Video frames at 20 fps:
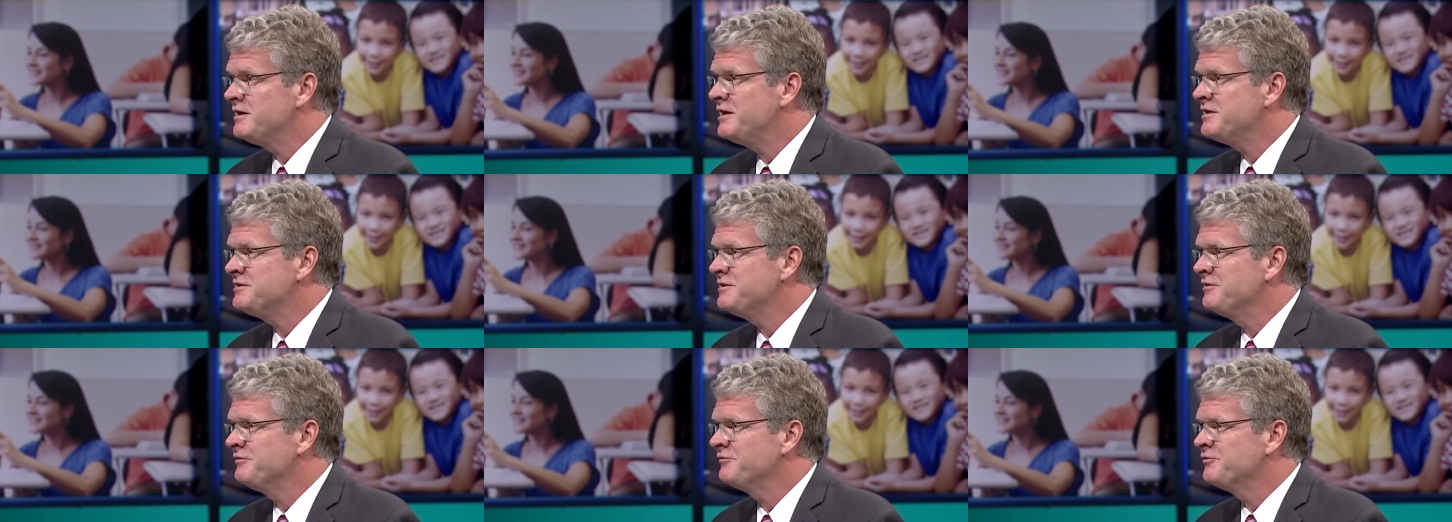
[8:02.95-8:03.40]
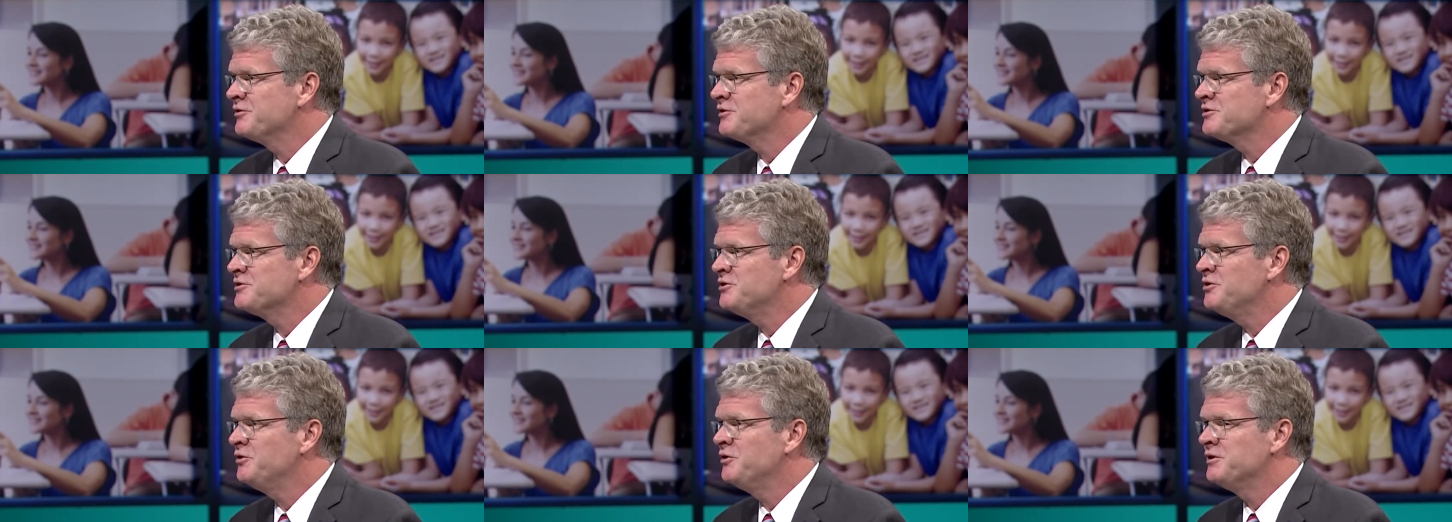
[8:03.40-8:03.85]
Speaker 1: testing for
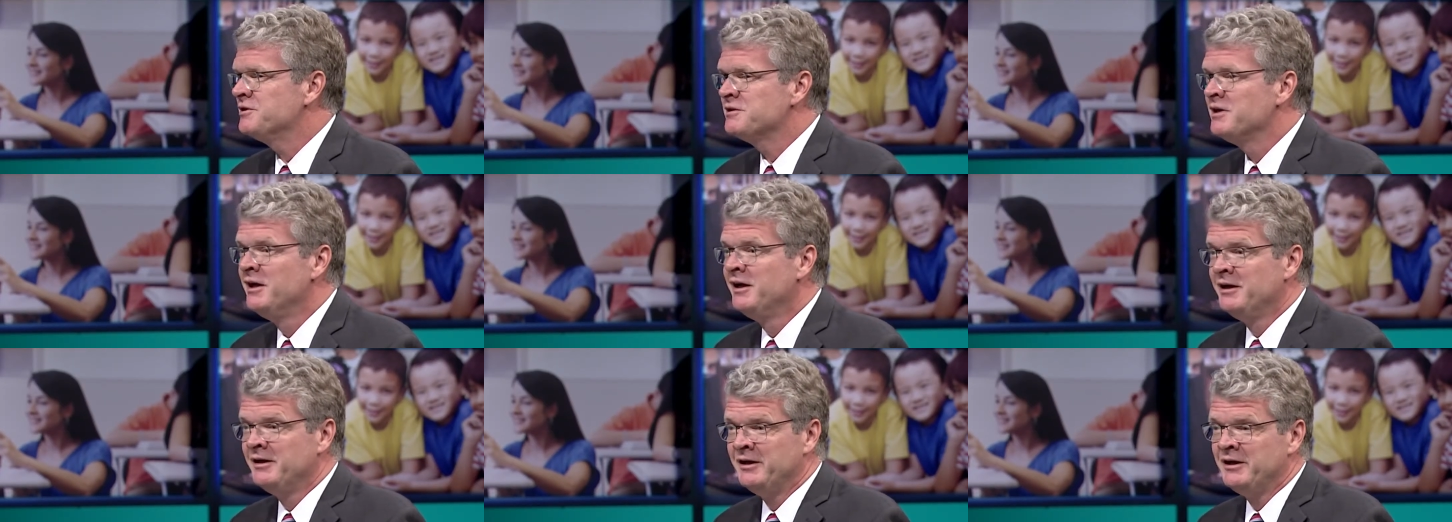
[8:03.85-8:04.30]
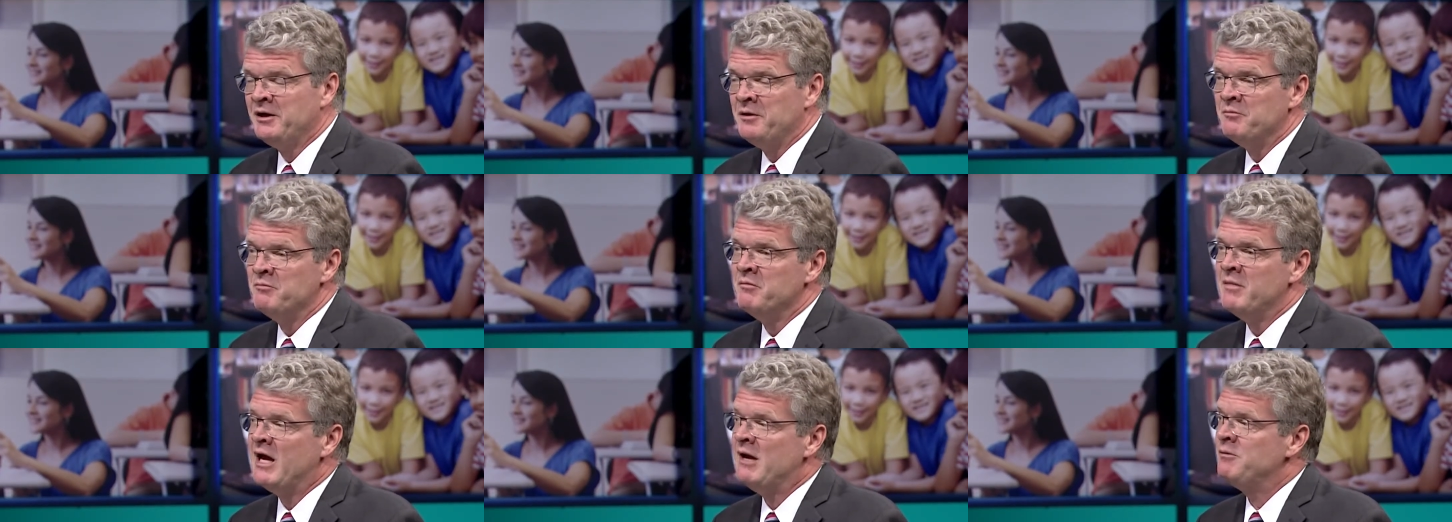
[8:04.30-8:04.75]
students.
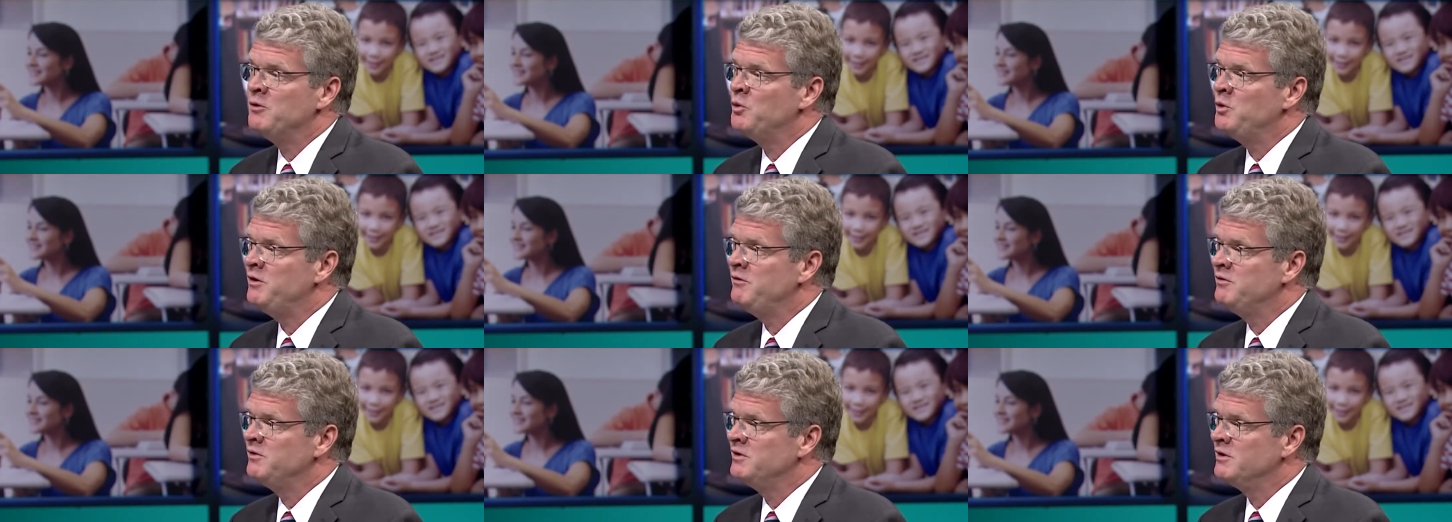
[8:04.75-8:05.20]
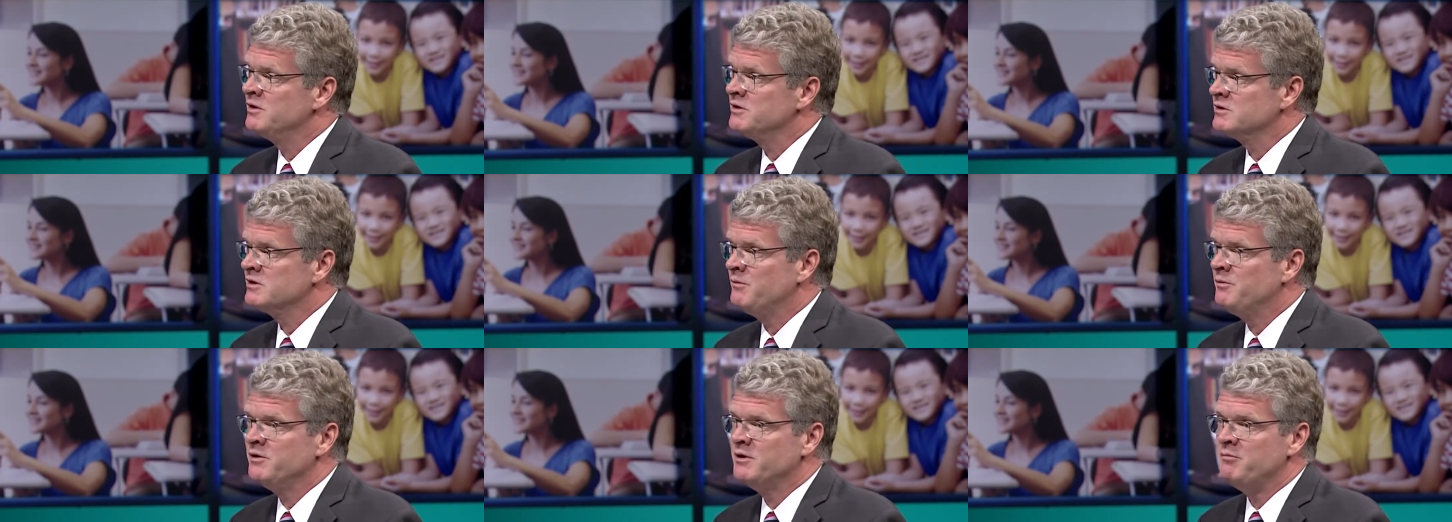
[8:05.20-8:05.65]
Maybe we,
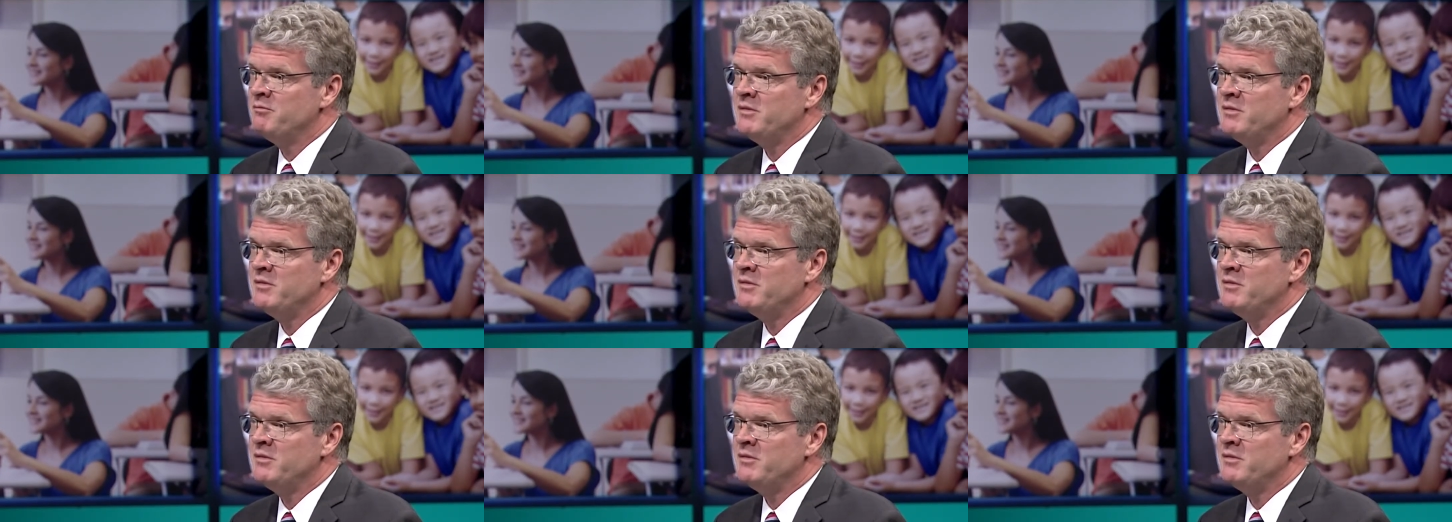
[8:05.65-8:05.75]
there's some of the